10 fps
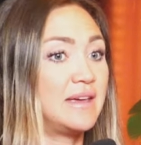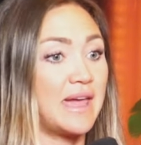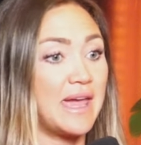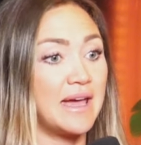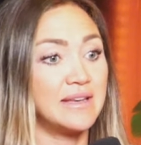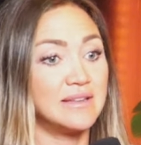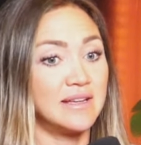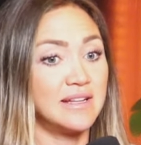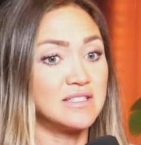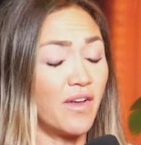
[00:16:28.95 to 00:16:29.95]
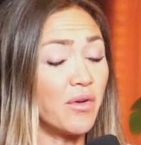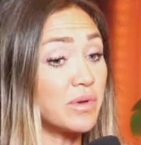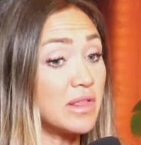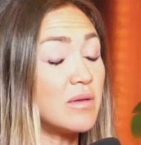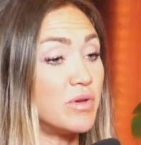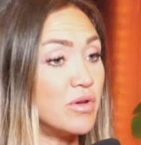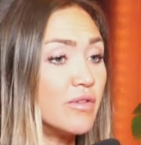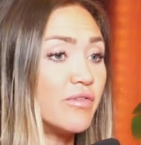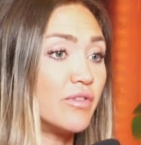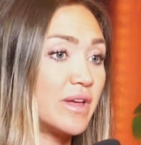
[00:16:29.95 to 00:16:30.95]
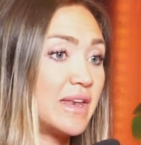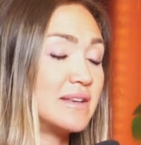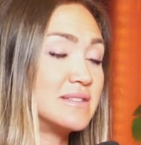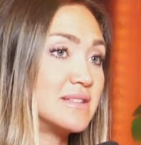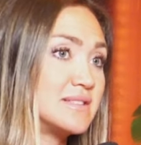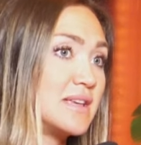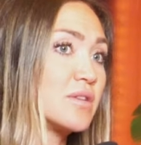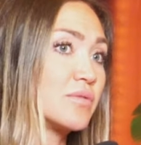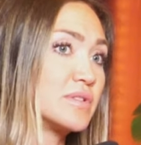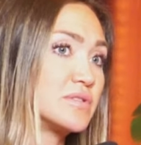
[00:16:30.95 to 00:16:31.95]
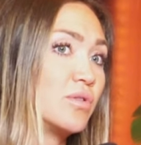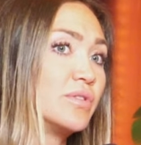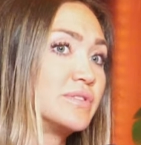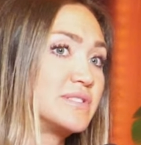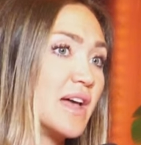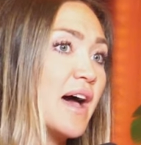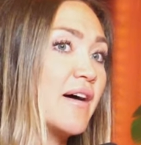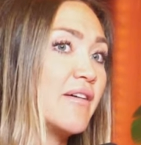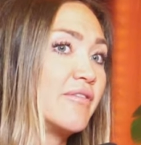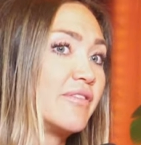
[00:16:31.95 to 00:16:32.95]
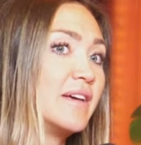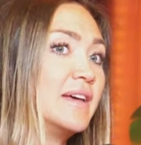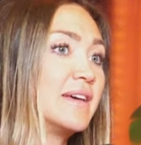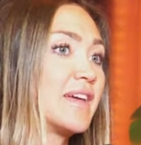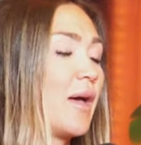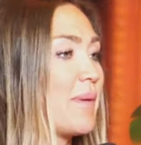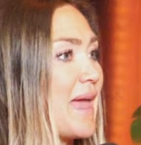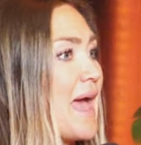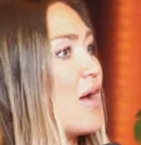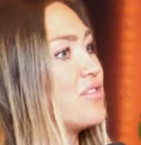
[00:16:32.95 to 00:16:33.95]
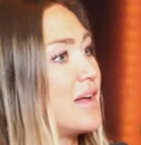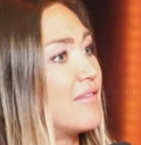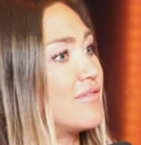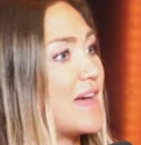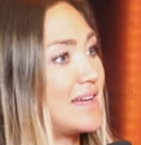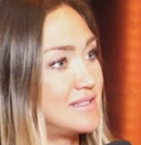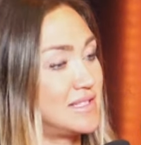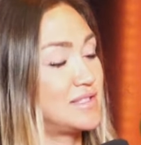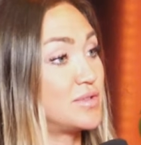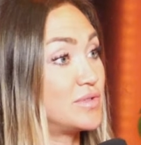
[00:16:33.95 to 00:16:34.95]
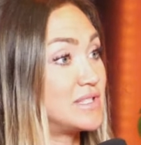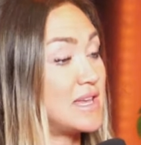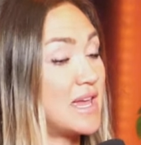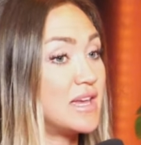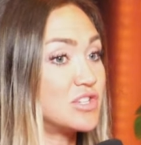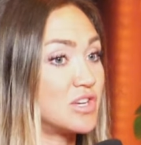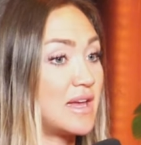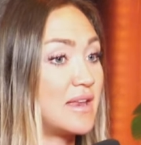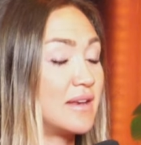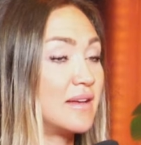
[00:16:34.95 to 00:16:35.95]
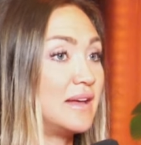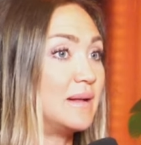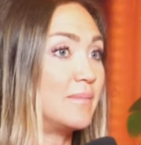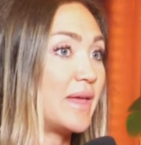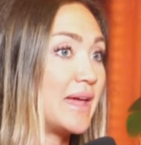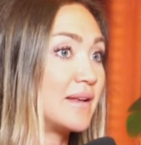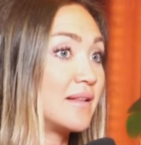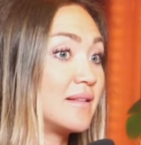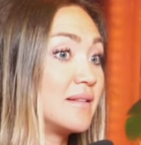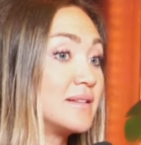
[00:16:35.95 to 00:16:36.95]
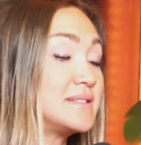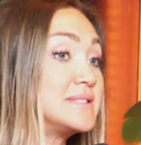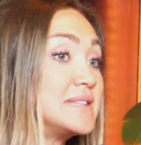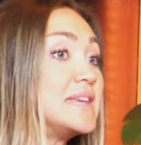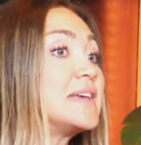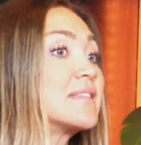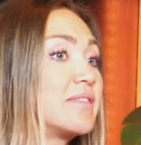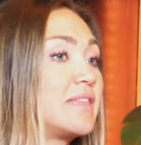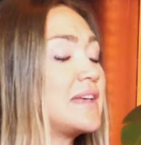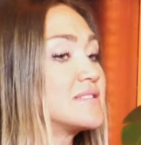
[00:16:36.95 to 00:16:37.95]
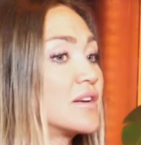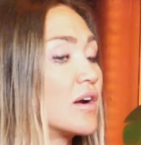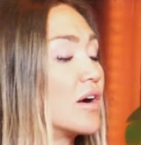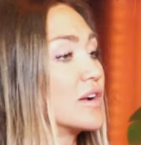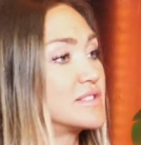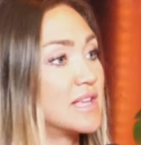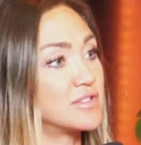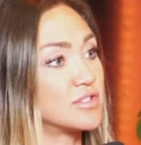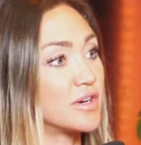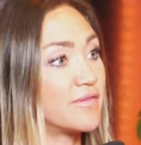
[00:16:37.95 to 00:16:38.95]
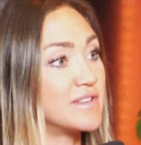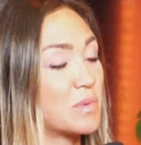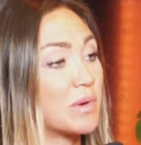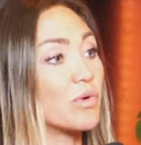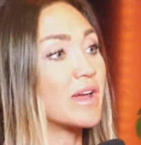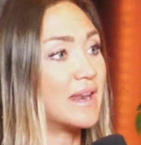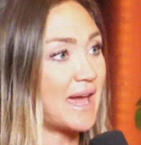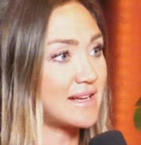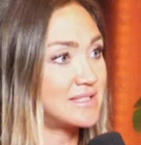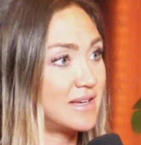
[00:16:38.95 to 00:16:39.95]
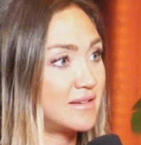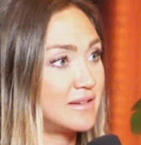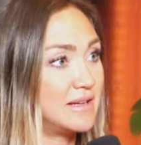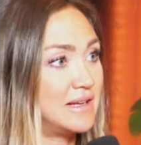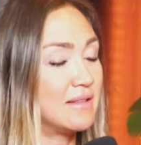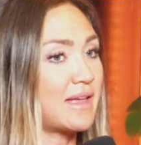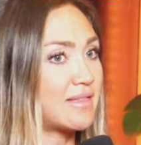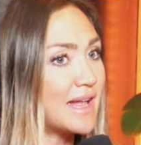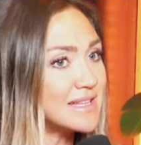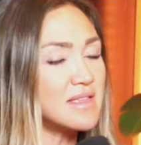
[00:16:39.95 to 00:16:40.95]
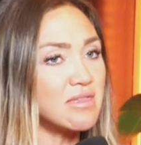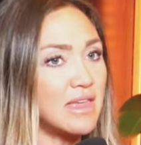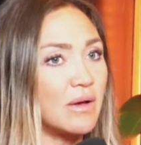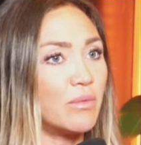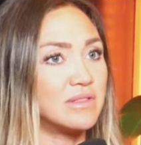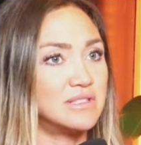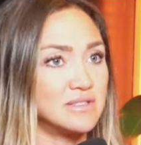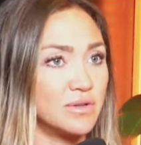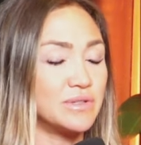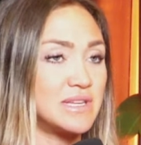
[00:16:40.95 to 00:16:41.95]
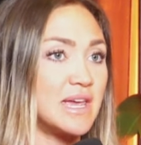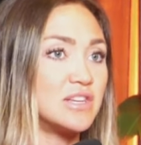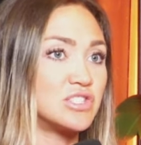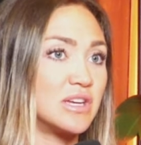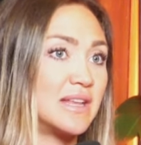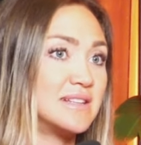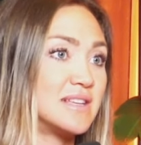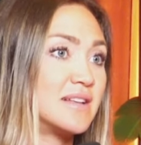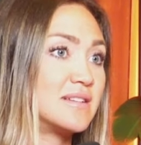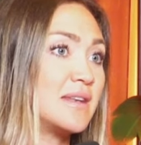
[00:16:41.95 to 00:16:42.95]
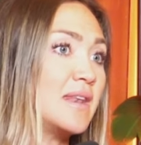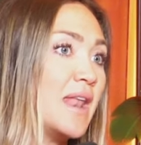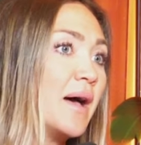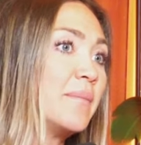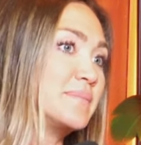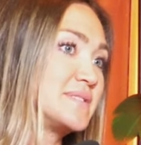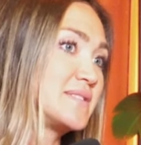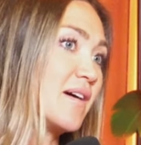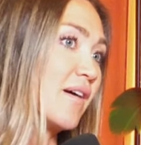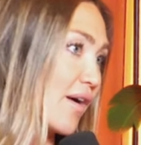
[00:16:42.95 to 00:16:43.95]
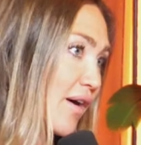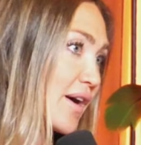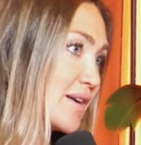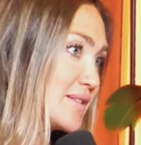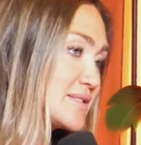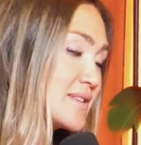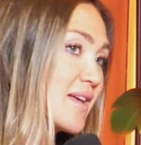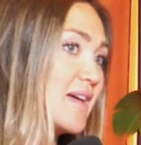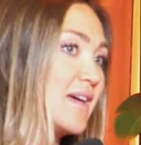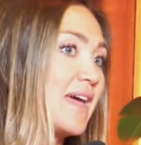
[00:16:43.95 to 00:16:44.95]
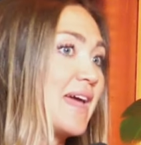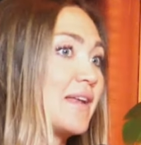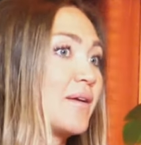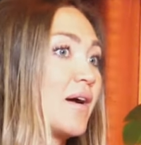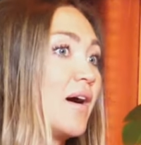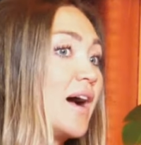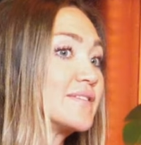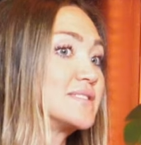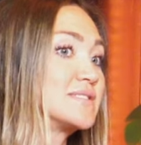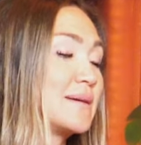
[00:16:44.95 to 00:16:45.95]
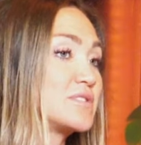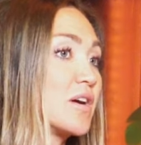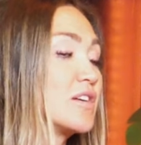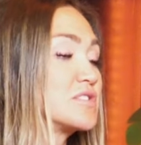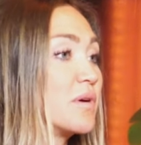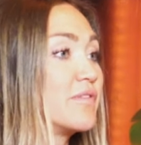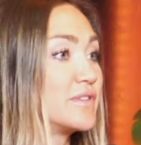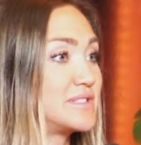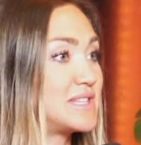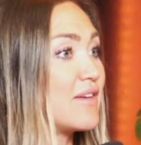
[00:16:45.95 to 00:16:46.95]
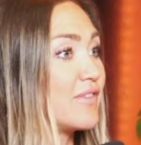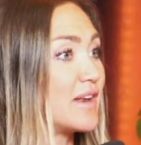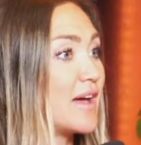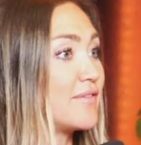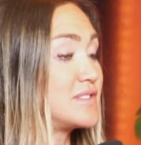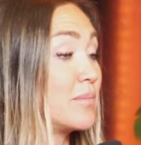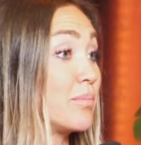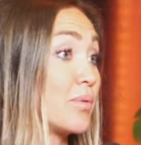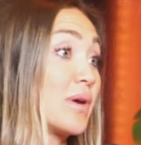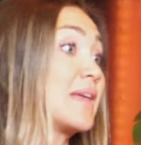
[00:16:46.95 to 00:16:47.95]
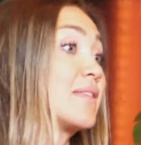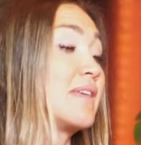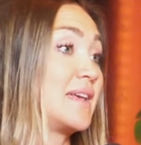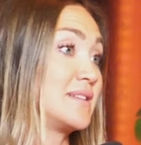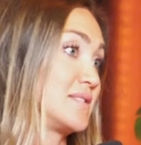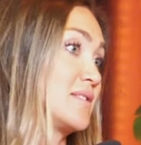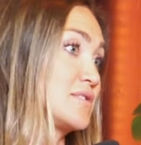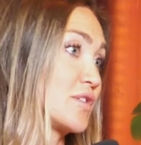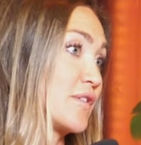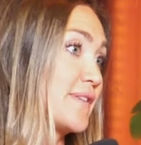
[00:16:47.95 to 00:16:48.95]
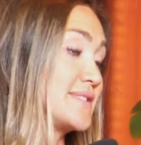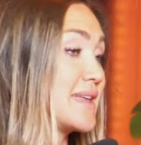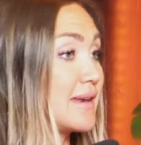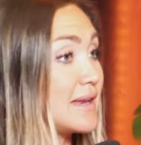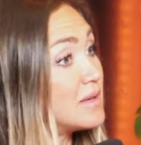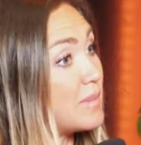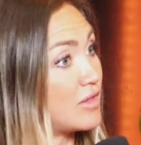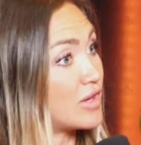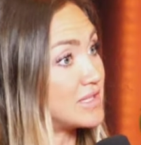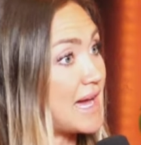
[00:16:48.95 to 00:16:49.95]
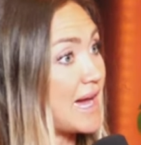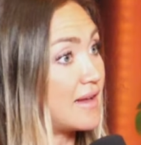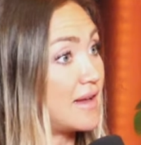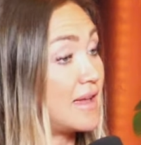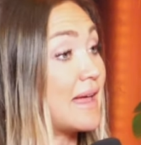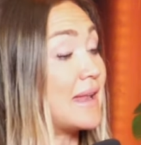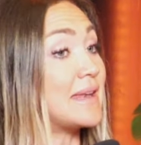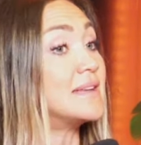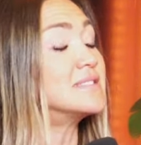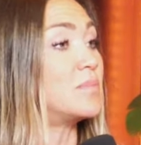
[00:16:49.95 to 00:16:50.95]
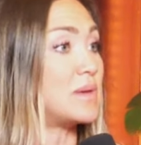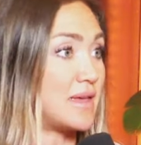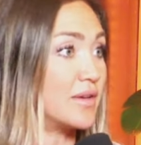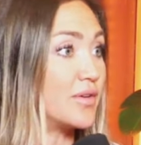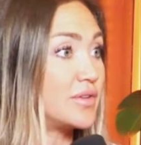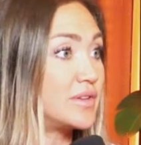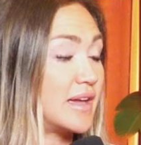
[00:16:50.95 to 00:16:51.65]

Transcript: And it's felt really beautiful getting to see the results of coming out of that dissociation and seeing the things in our hearts that surface when we're connected. Yeah. Like that's the thing with dissociation is it numbs our hearts and oftentimes our hearts won't feel safe enough to bring things to the surface that need to be looked at right. and that need to be healed.